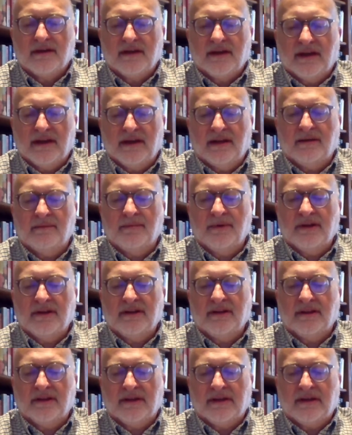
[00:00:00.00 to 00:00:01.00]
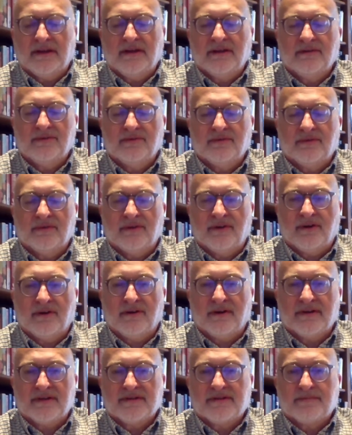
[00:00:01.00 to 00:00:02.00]
And admittedly, there
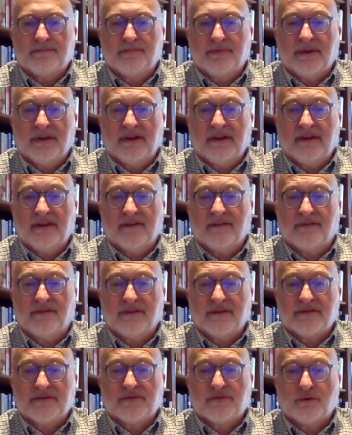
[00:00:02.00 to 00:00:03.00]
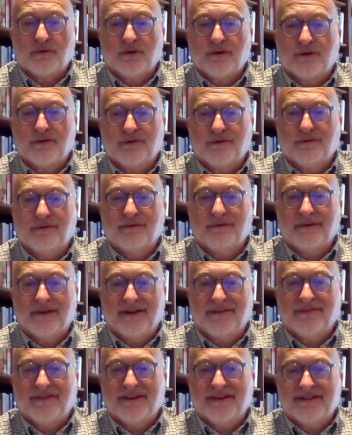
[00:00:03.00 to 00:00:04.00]
is plenty of historical
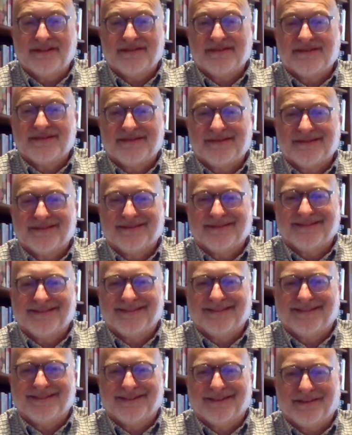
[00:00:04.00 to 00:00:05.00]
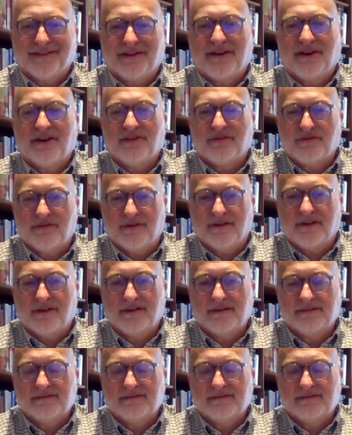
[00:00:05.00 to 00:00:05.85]
evidence to the contrary.